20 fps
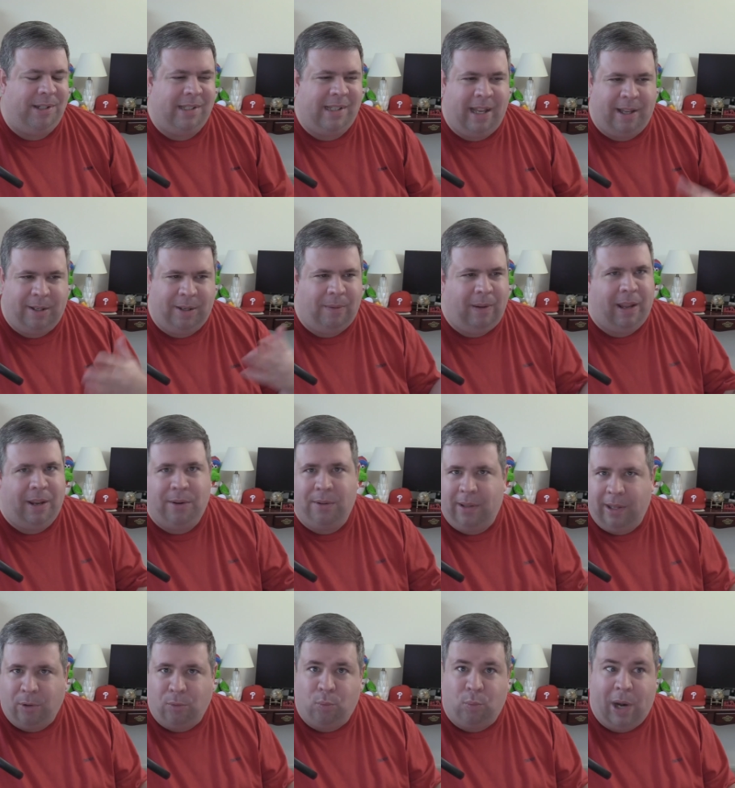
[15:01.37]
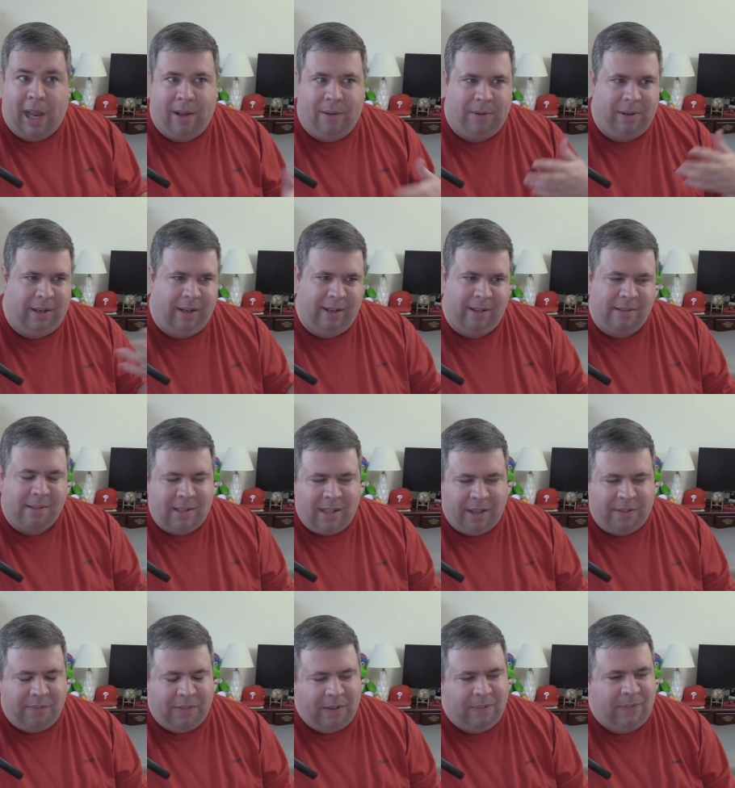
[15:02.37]
is how you handle like routing and
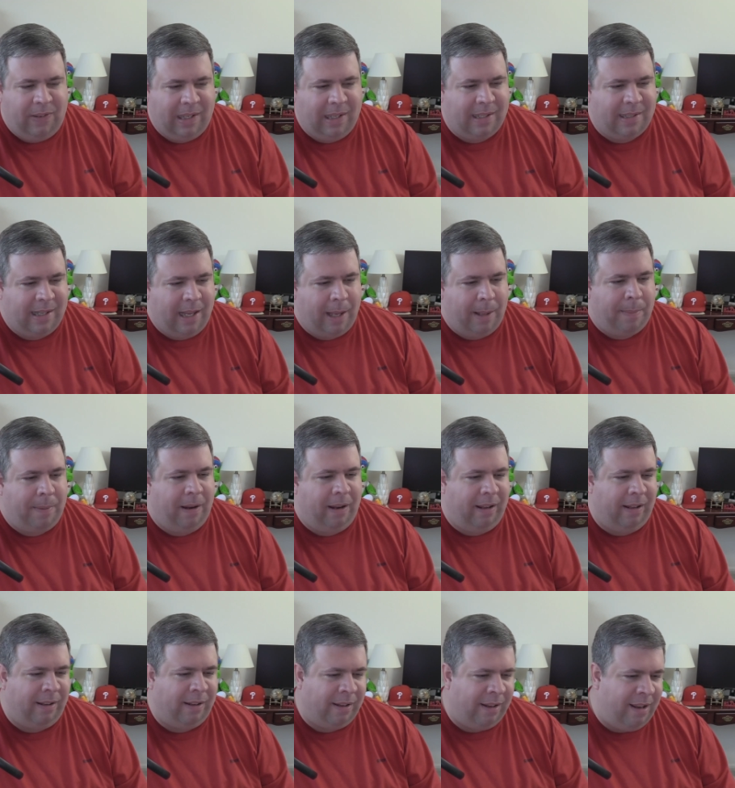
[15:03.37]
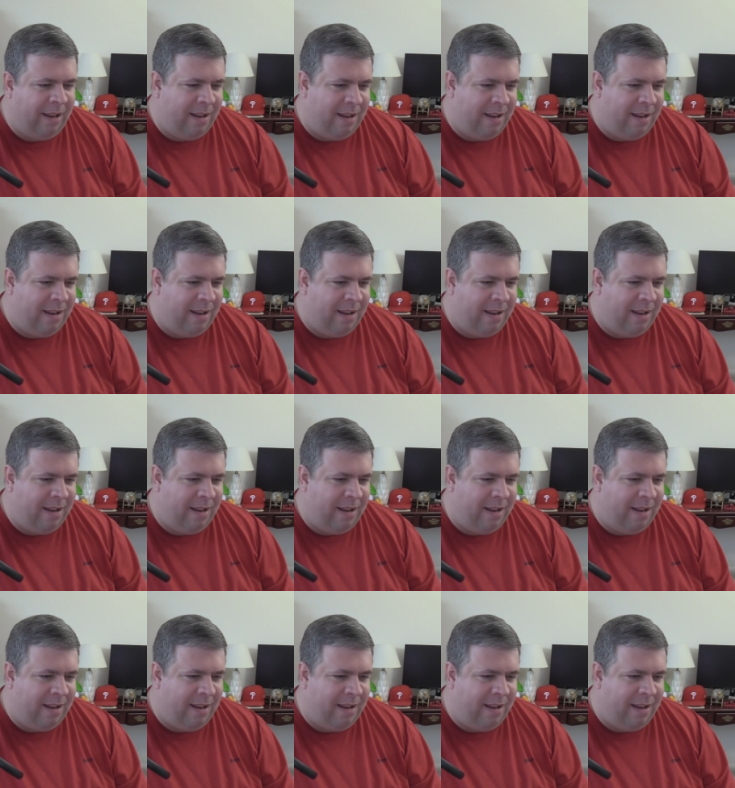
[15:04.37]
stuff in a Phoenix app. And